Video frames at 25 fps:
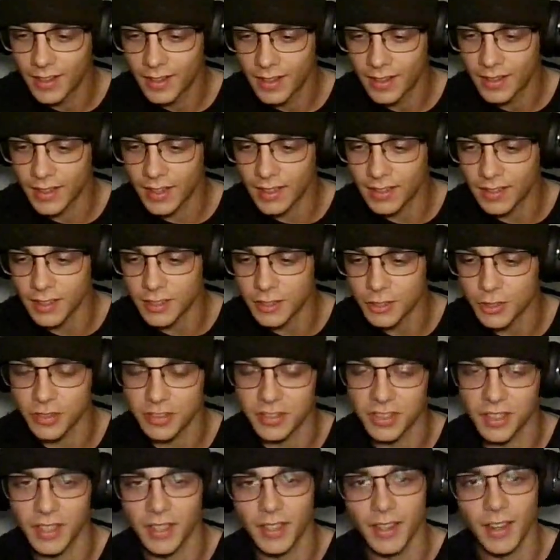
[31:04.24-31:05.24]
That's
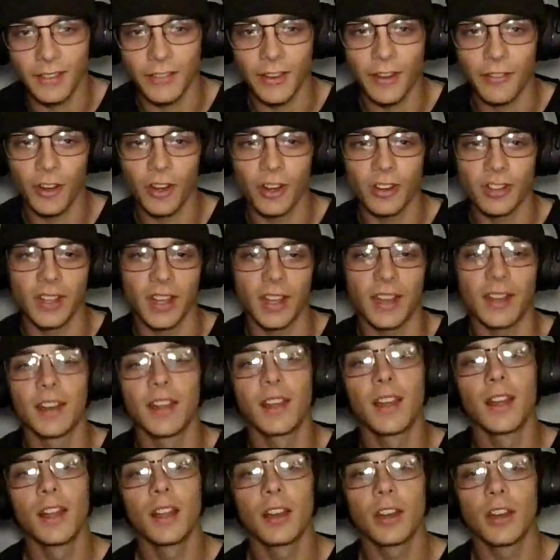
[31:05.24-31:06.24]
interesting. I've never heard that.
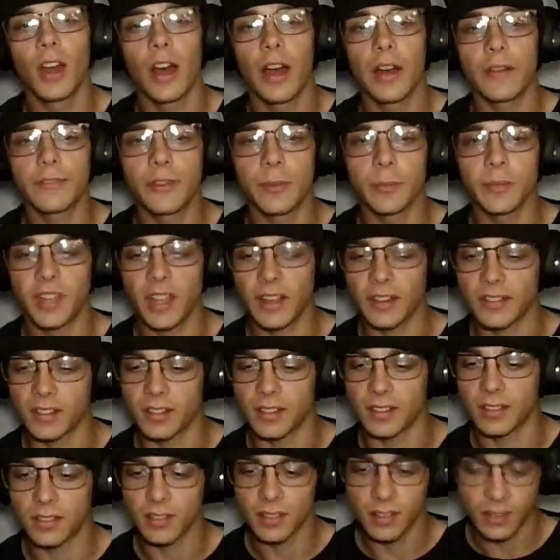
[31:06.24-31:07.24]
No, I'm from
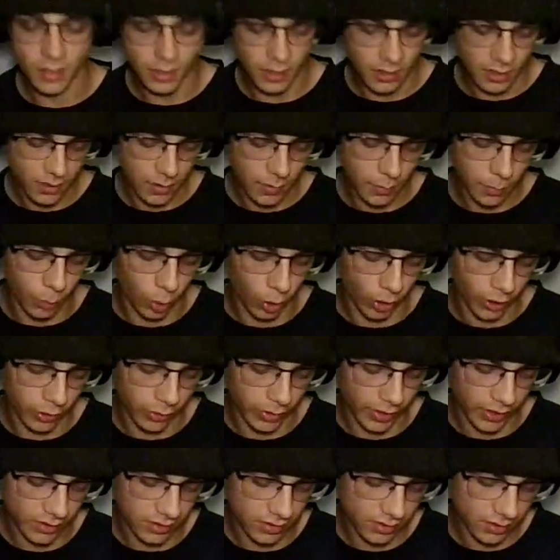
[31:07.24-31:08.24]
Texas. Born and
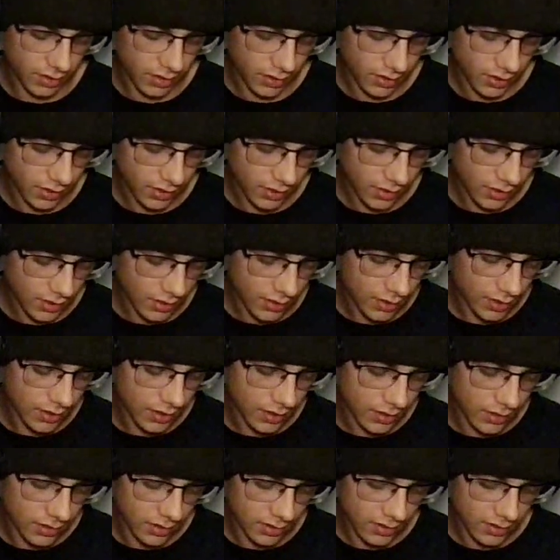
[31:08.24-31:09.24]
raised.
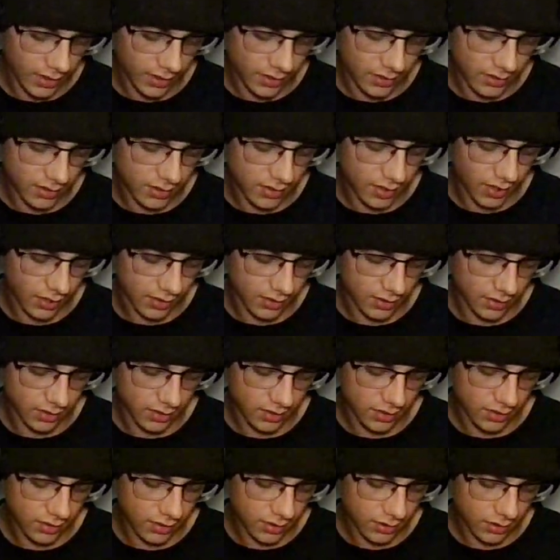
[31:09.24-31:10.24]

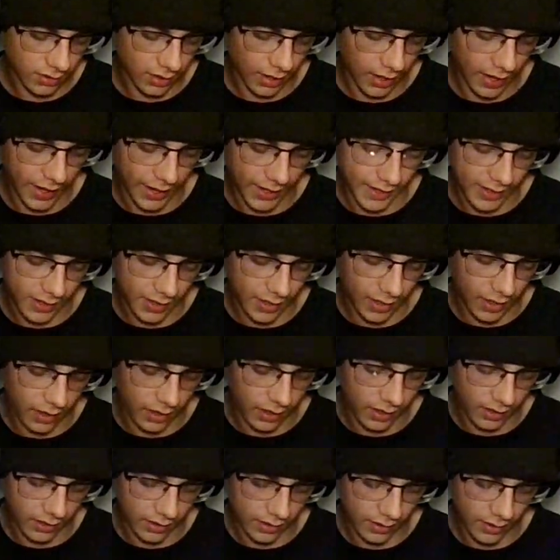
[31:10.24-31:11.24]
Texas.
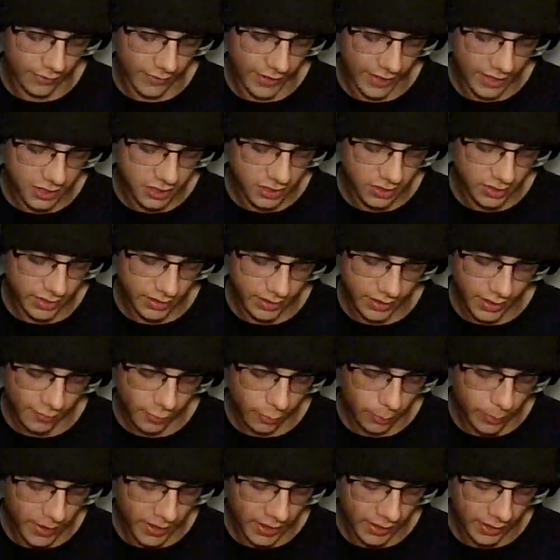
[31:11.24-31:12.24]
I've actually never
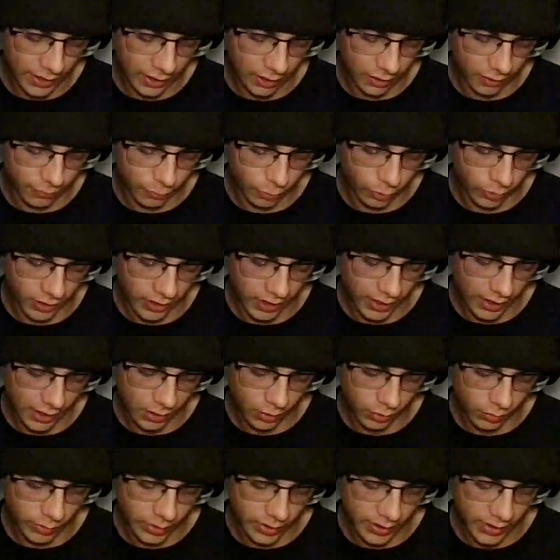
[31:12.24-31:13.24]
been to California. I
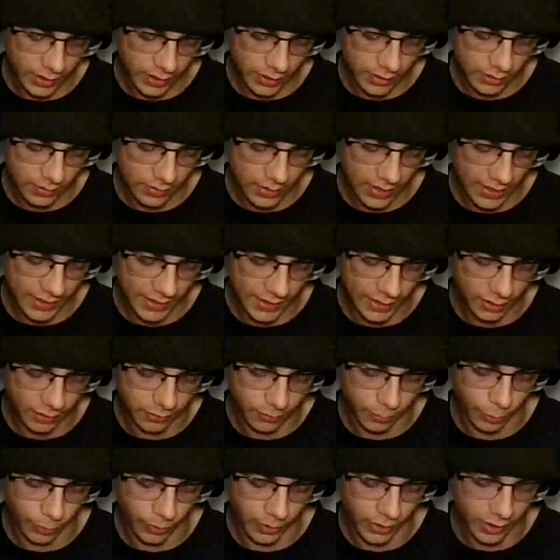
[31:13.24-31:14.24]
don't really like
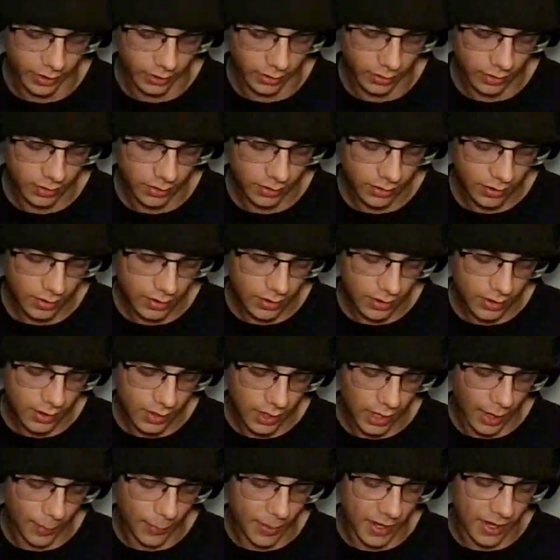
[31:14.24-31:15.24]
California.
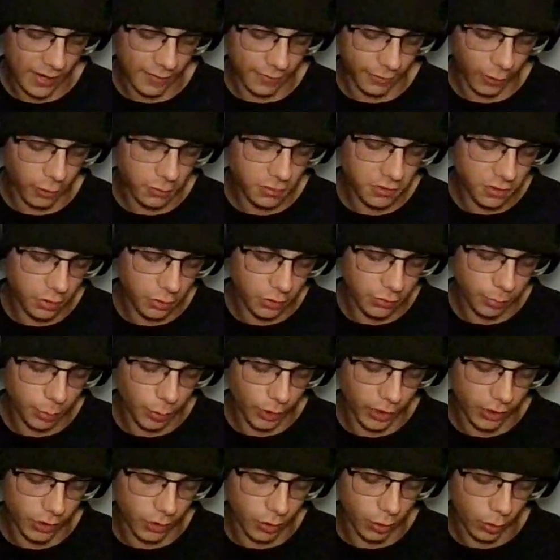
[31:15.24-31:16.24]
I mean, at first it was
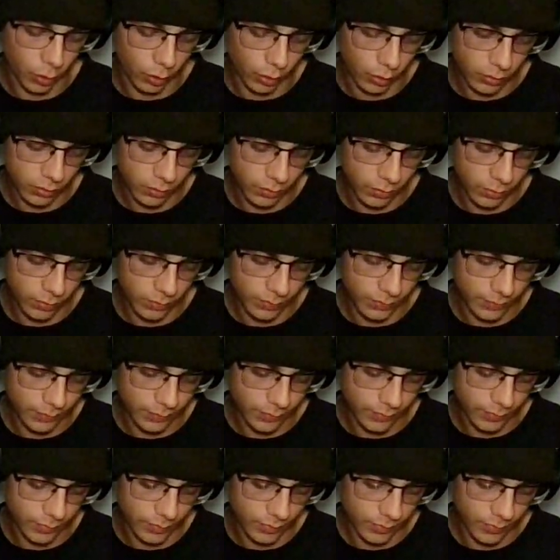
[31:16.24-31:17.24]
pretty cool,
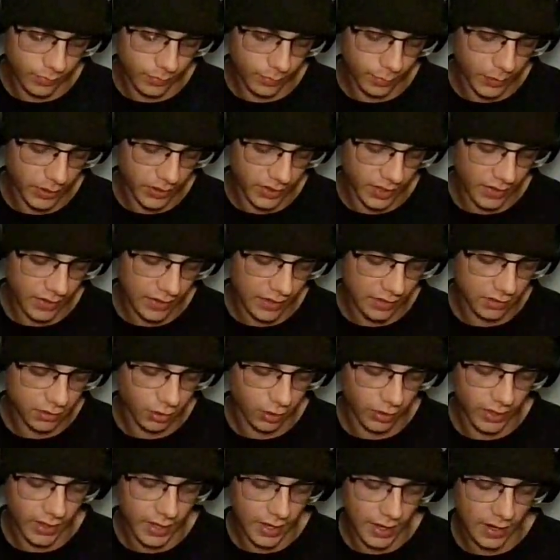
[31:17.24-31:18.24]
but then they
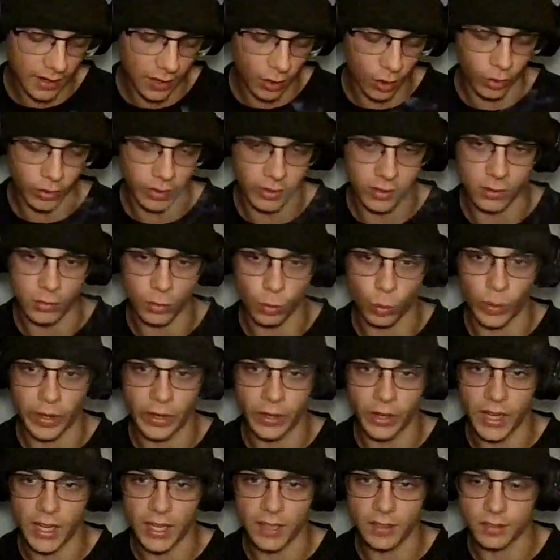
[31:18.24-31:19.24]
started adding all these
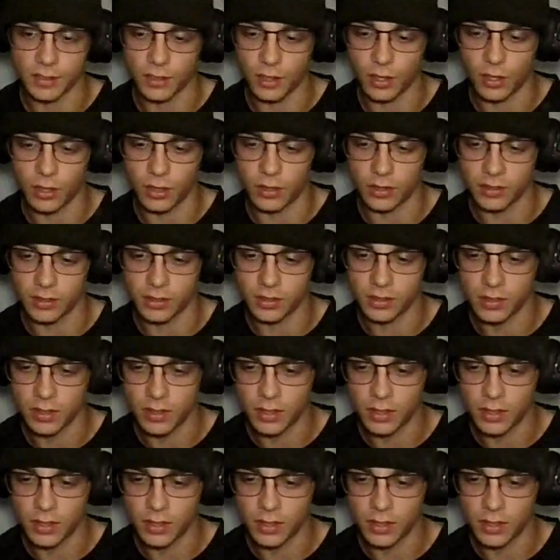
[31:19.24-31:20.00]
weird-ass laws.